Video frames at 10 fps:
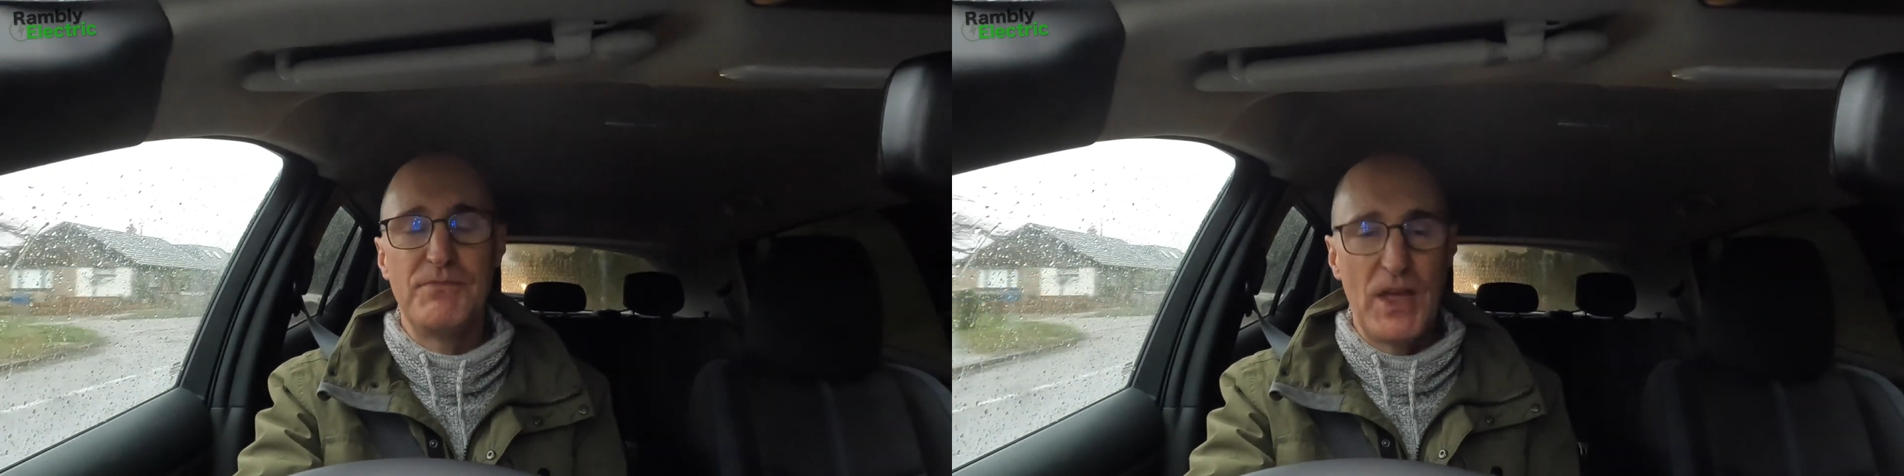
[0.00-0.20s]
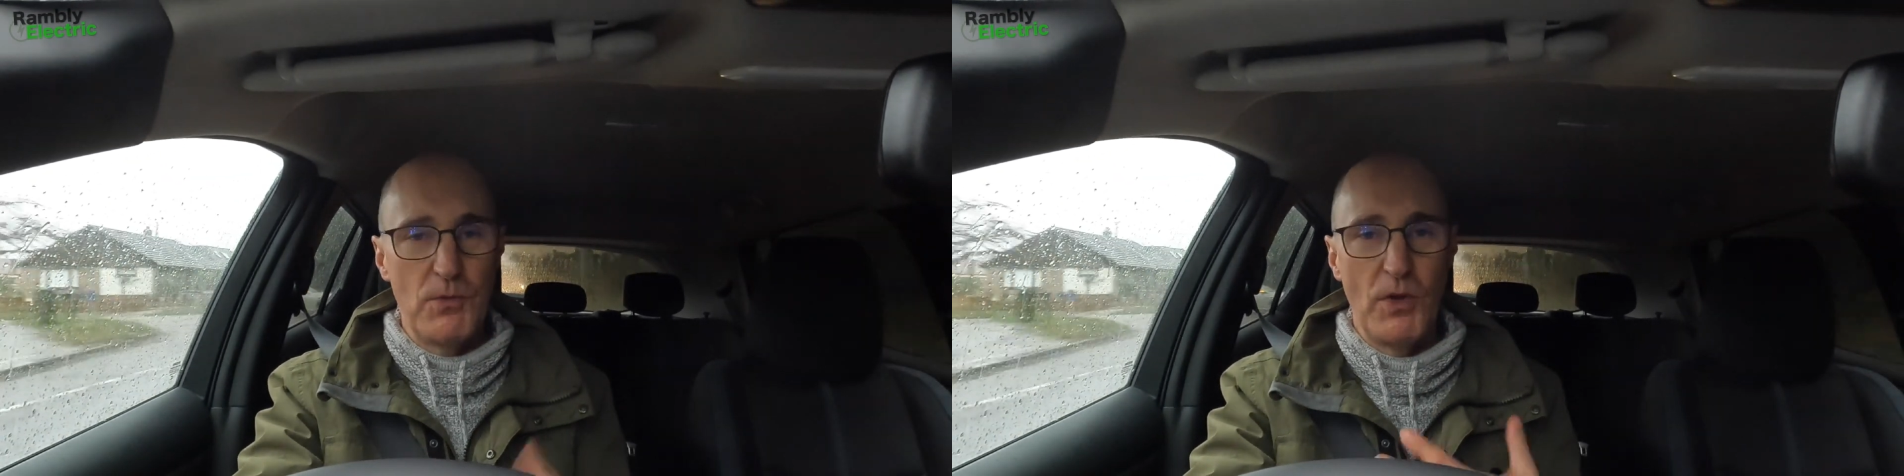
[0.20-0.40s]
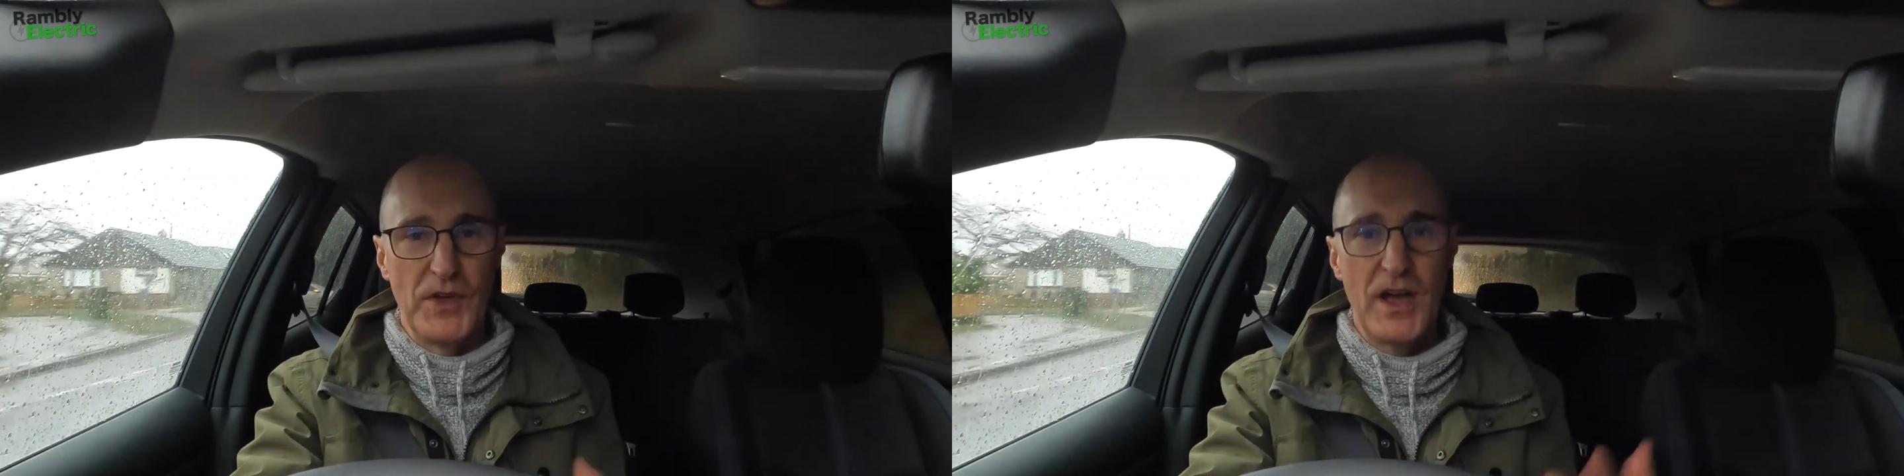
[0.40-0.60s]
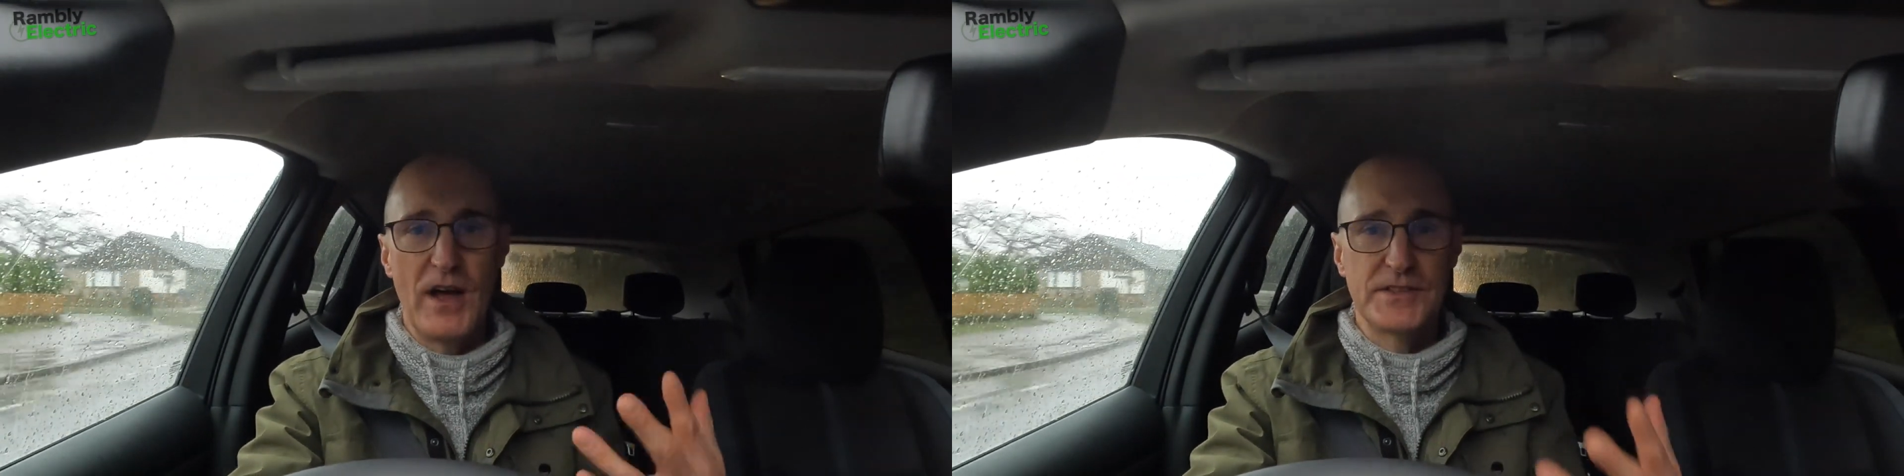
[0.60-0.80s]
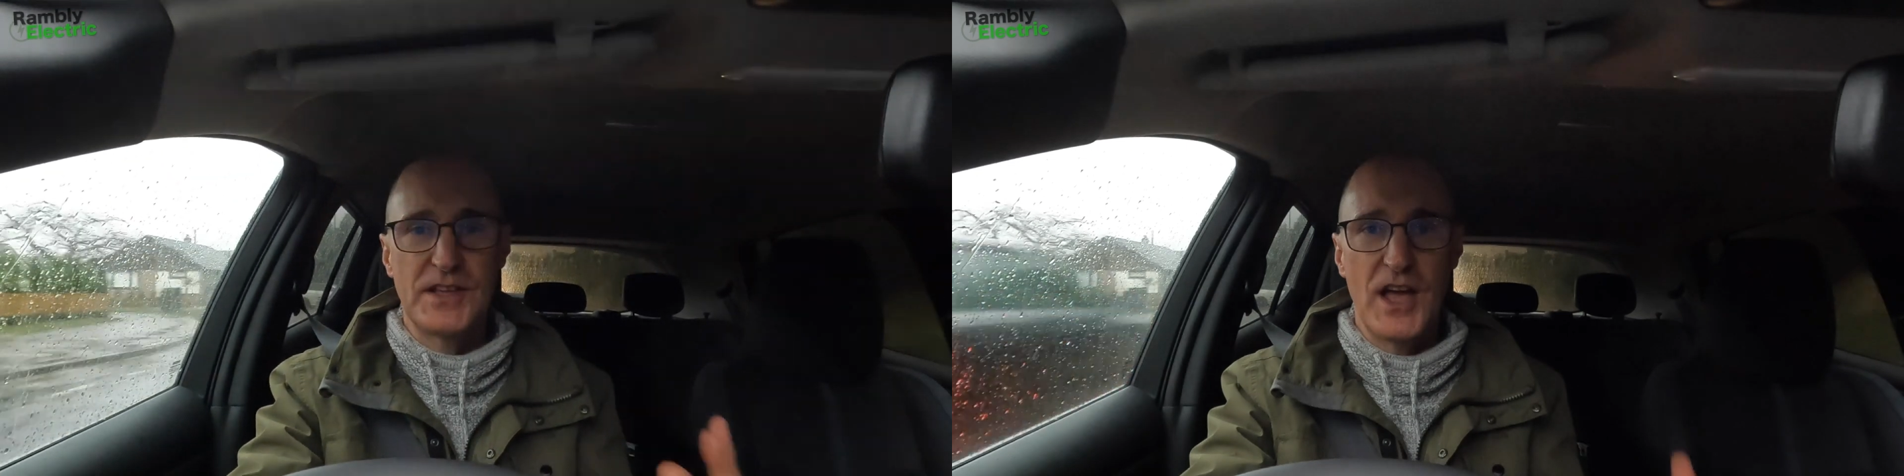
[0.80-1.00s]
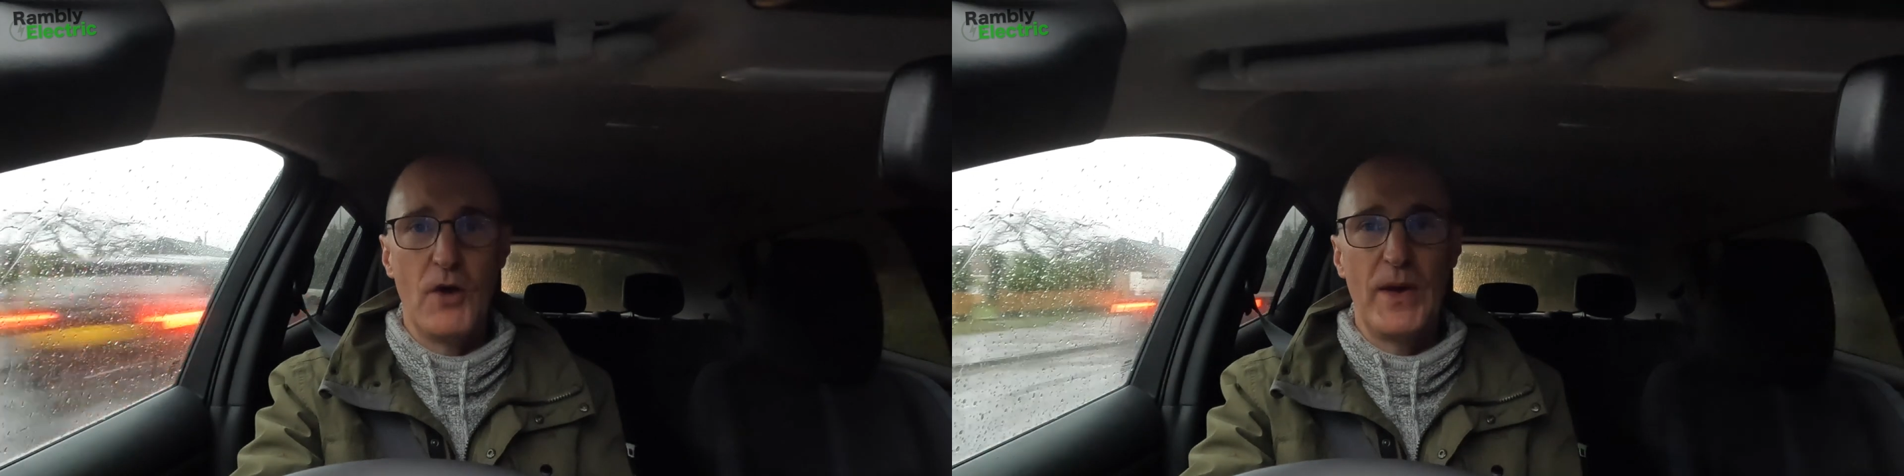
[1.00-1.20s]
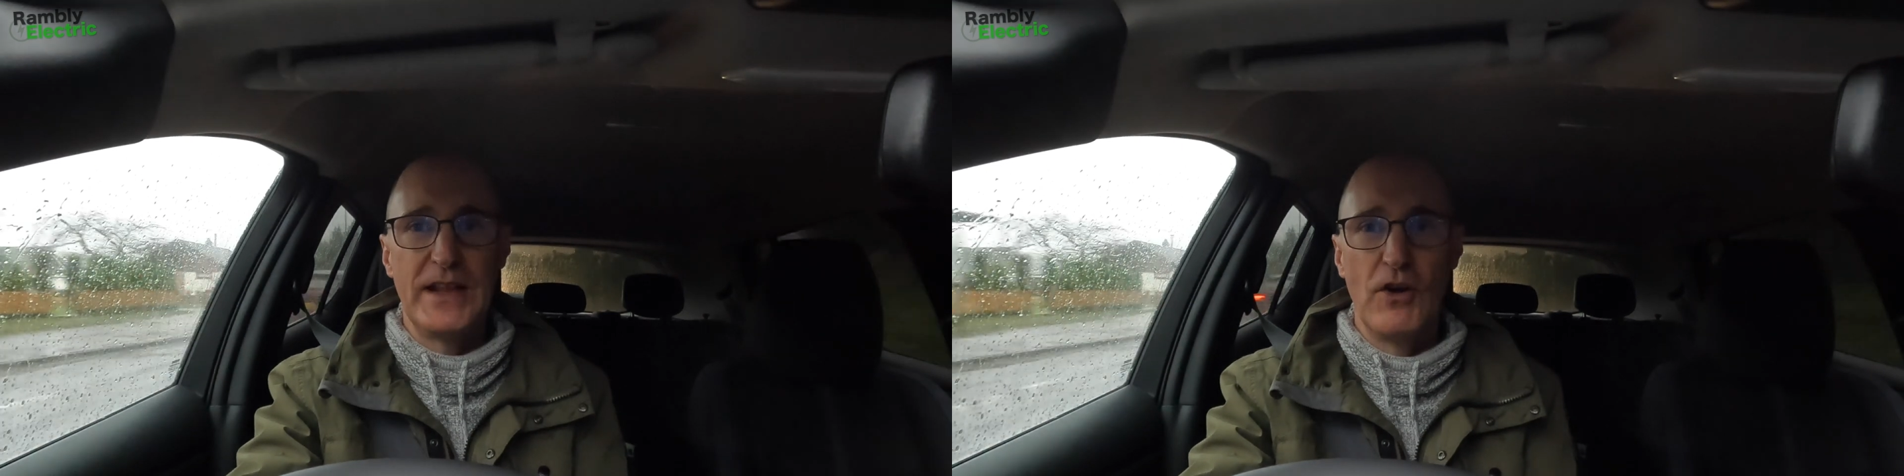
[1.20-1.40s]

they want the cars to go in